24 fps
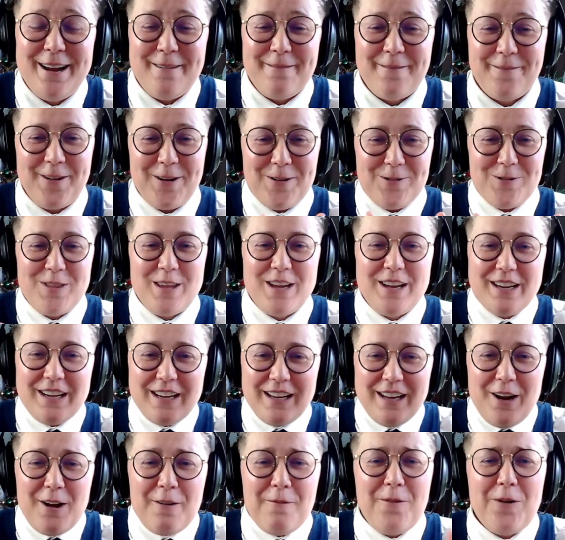filled
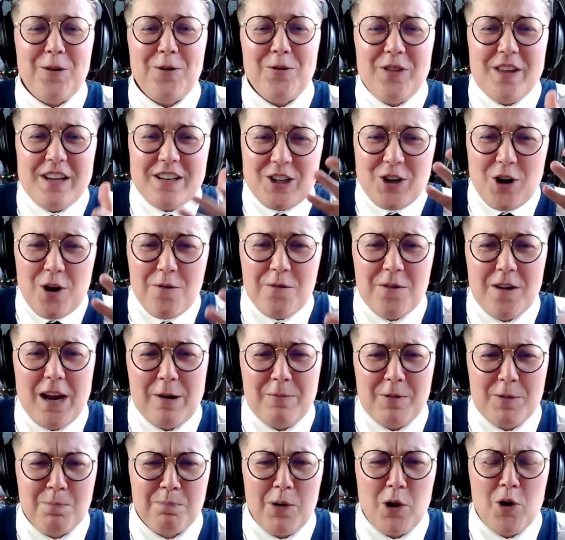the trophy up
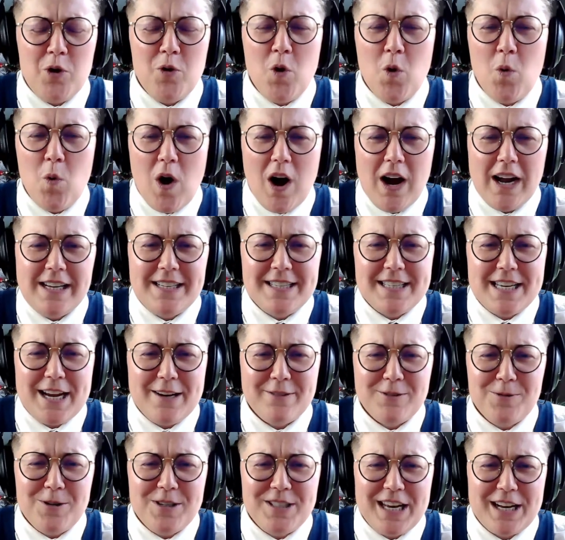with blue Hawaiians
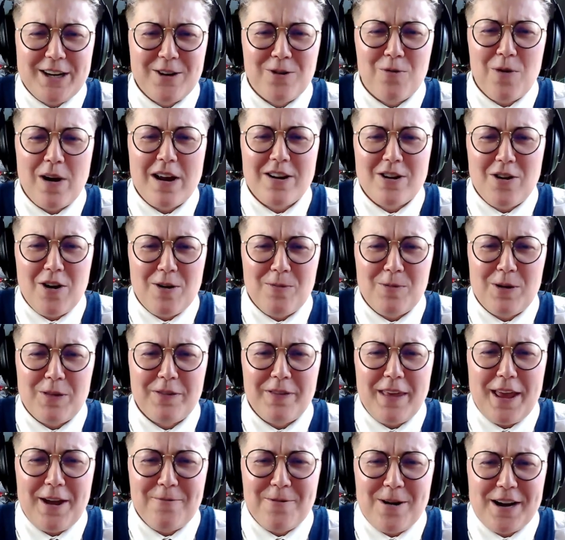afterwards. Had a great night with
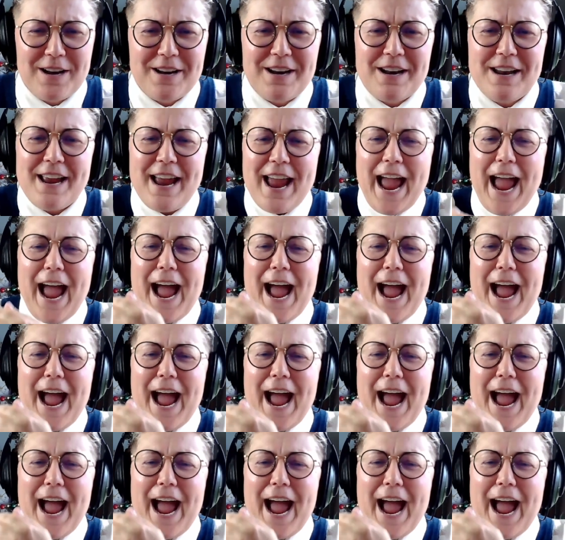that one.